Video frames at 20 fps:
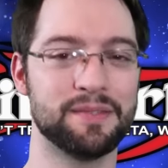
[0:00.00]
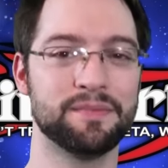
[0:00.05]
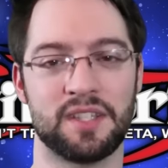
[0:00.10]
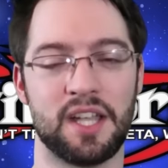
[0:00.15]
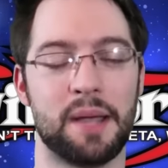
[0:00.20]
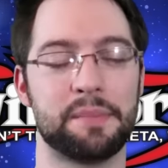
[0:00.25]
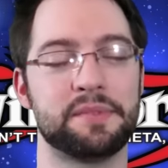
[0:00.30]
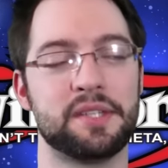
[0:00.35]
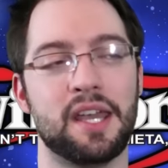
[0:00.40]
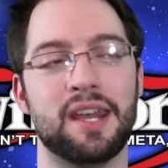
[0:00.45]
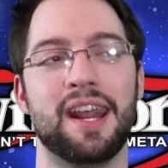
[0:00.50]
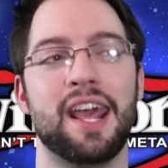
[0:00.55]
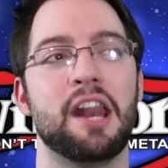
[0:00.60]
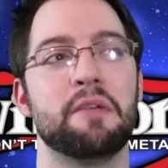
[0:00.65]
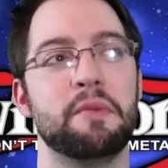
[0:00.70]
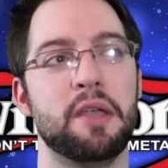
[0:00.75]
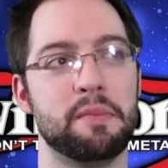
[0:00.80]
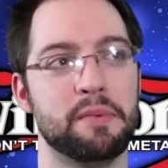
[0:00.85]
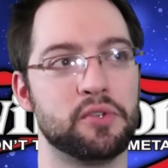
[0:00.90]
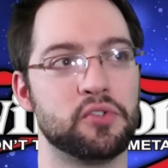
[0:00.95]
Top 10
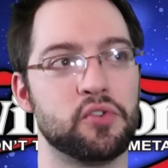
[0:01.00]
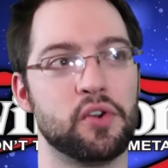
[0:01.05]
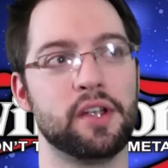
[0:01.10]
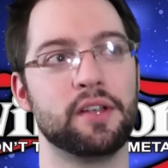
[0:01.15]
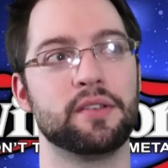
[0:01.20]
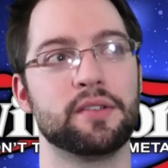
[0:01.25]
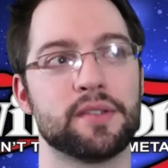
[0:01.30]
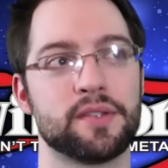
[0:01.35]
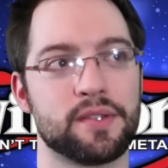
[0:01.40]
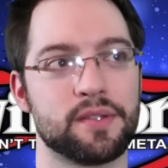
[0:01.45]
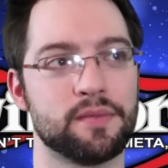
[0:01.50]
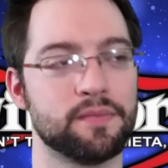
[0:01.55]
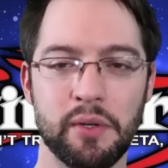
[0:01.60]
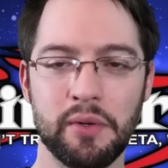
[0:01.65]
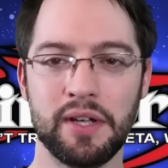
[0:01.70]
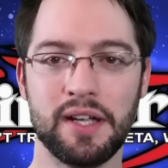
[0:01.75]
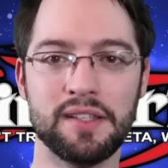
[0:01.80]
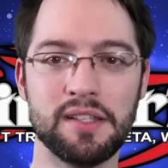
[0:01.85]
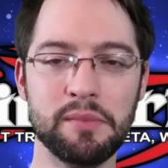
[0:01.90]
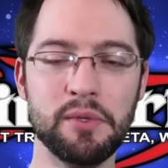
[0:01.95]
anime betrayals.
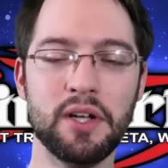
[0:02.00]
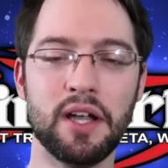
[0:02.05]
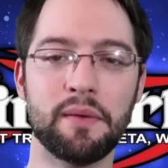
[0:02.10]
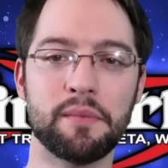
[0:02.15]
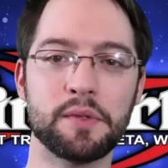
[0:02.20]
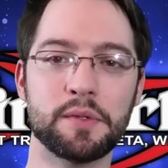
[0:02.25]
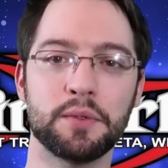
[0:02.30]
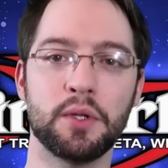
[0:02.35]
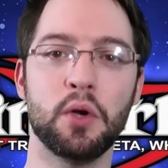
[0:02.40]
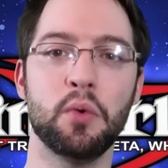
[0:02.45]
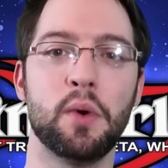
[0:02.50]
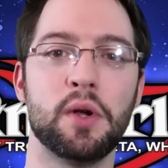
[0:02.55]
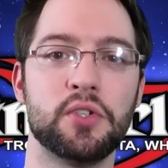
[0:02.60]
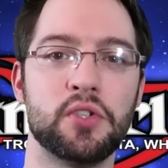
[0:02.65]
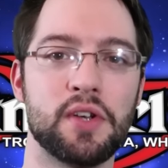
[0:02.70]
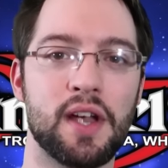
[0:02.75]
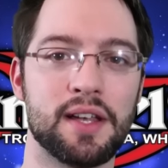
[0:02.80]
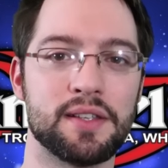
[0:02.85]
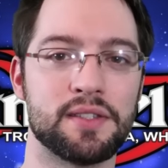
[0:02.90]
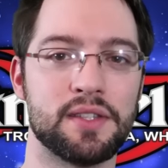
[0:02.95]
But guys, let me know comments below what
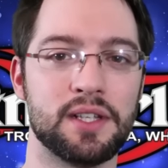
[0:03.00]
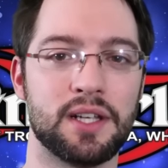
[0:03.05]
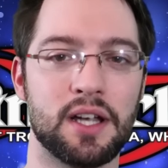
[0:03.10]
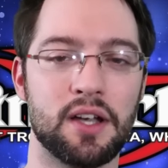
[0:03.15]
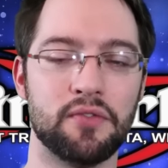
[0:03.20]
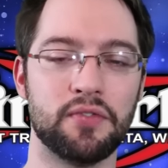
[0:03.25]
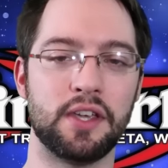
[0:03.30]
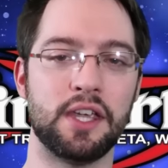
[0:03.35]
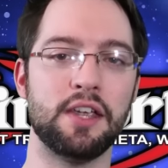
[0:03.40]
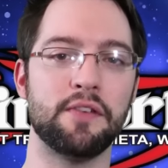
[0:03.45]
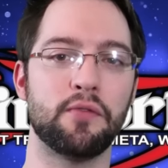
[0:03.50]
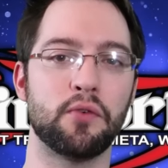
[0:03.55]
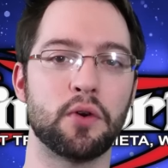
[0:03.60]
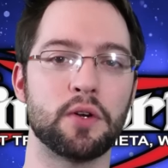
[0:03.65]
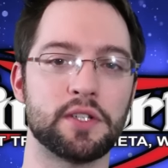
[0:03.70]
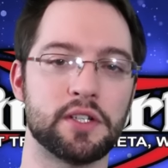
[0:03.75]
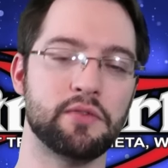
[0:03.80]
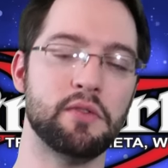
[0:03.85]
you guys think of Keyforge.